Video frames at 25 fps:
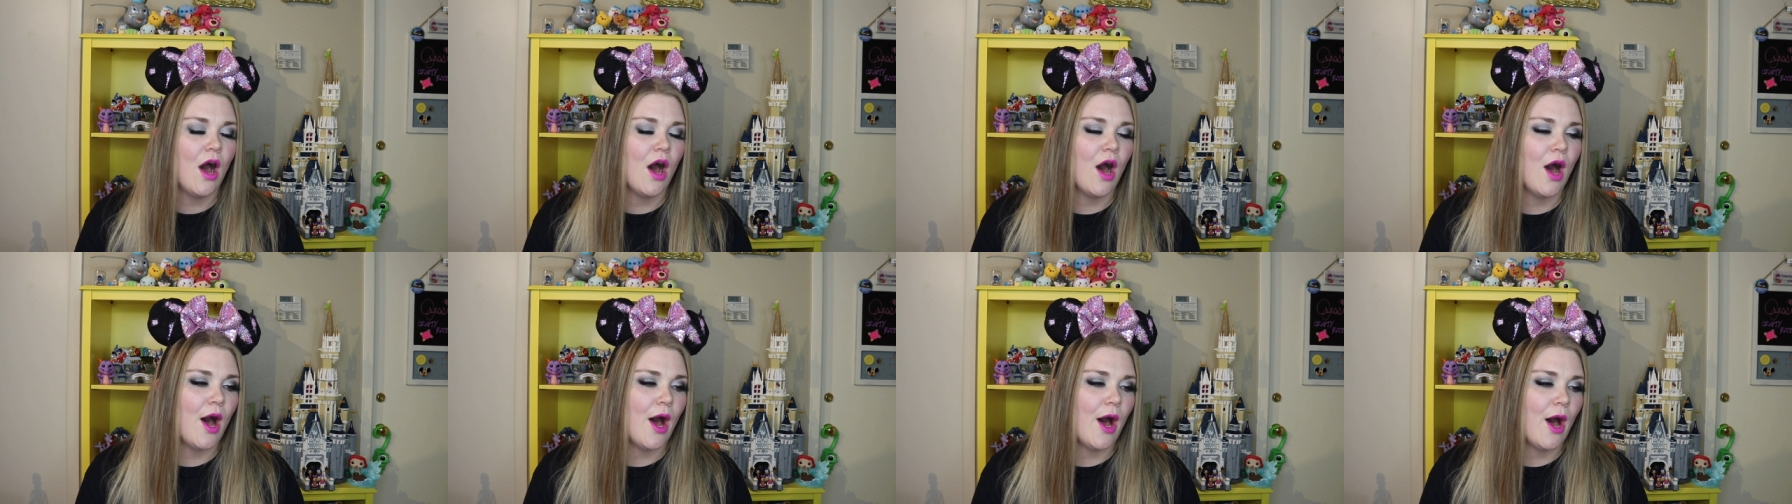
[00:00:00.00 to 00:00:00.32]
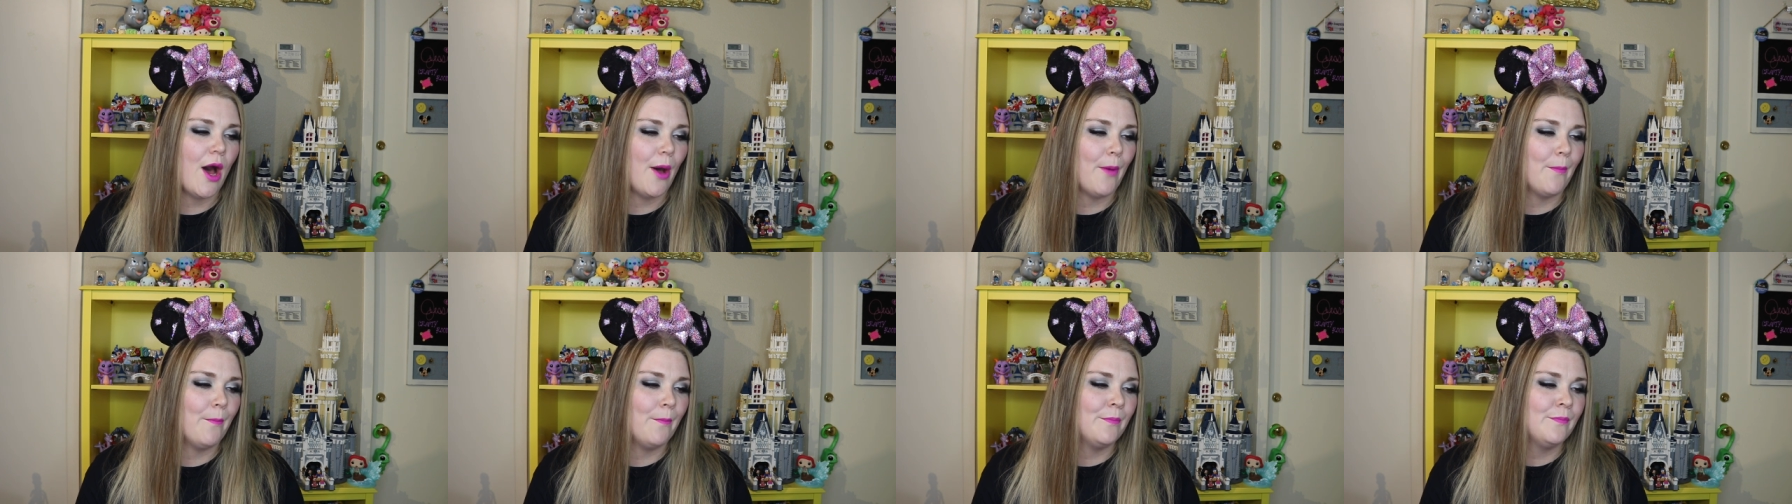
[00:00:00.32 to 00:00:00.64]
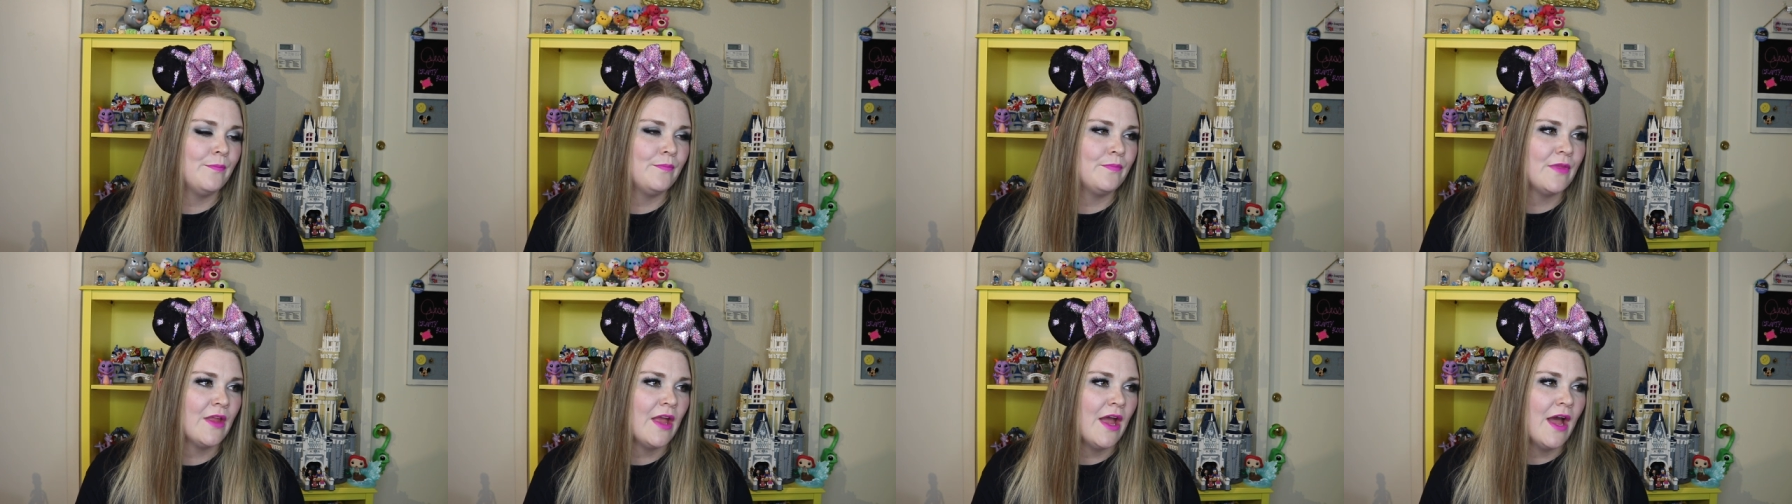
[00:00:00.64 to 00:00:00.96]

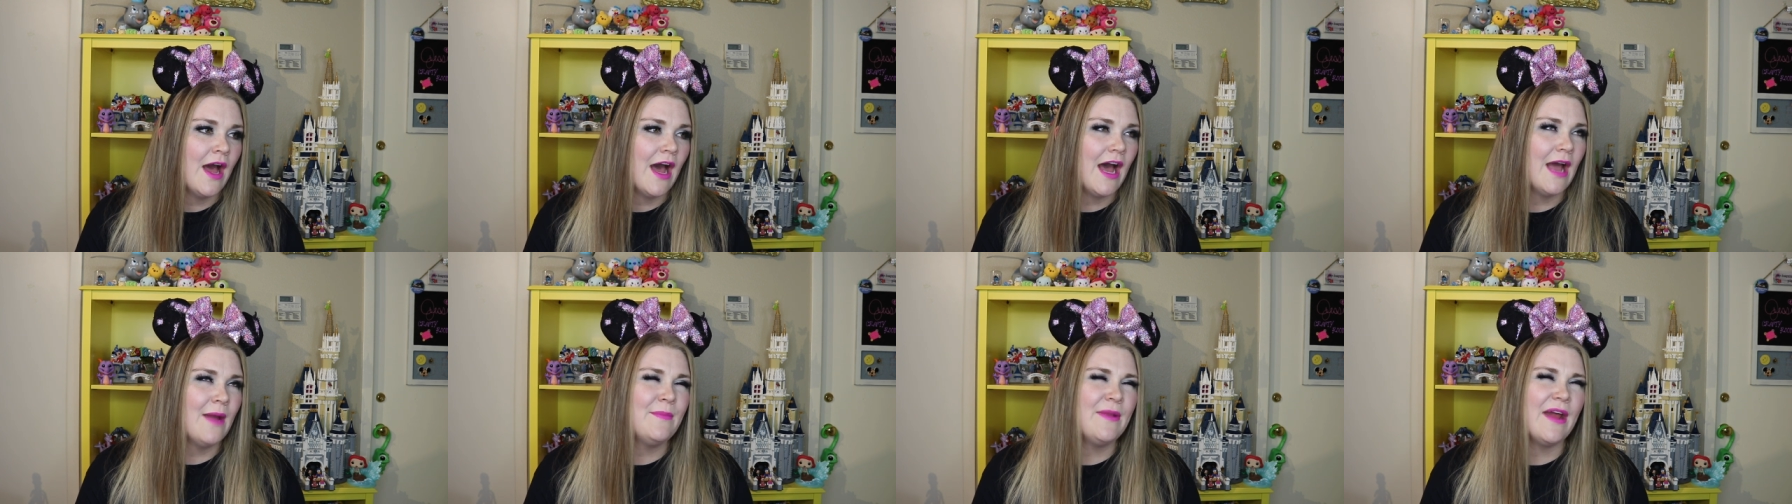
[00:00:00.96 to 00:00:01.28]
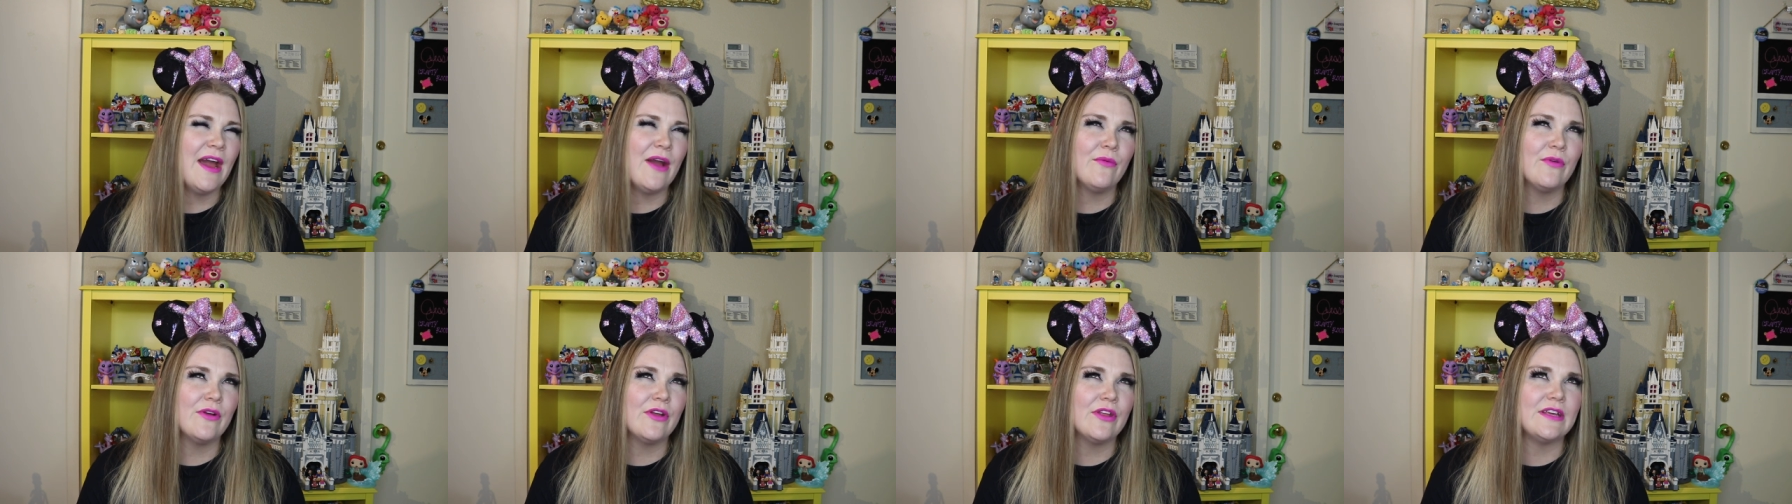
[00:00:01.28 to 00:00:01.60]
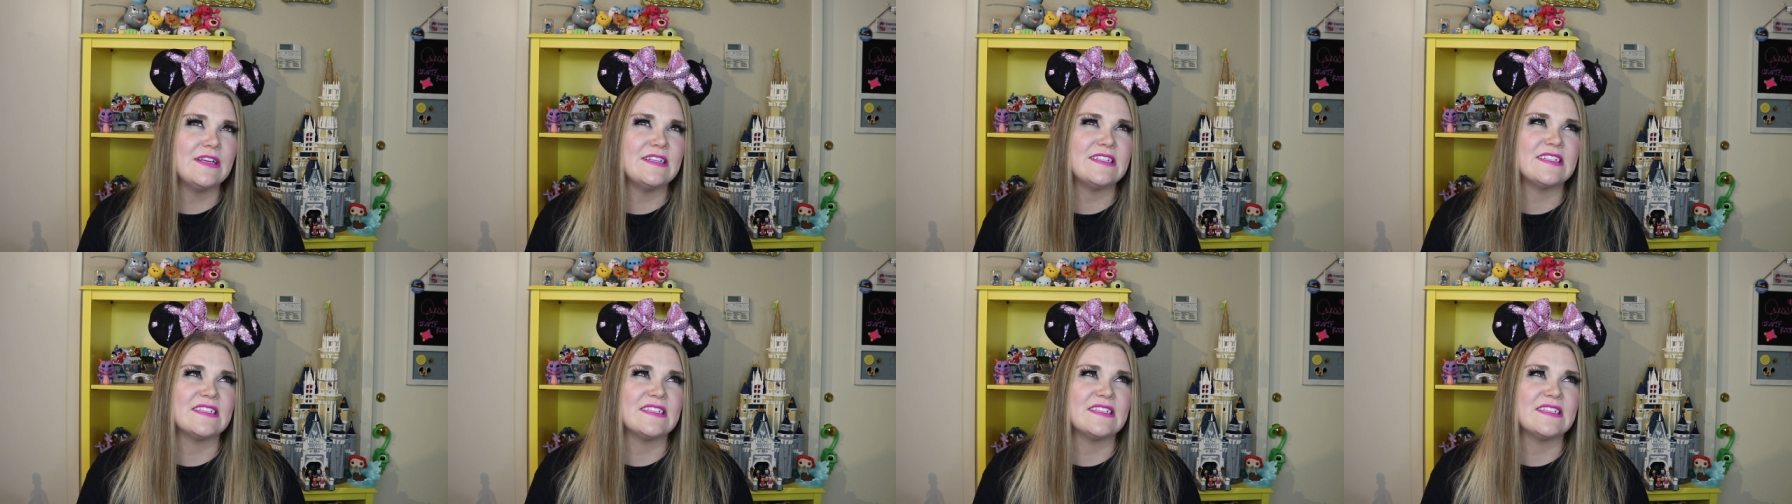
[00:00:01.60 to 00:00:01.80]
I'm not really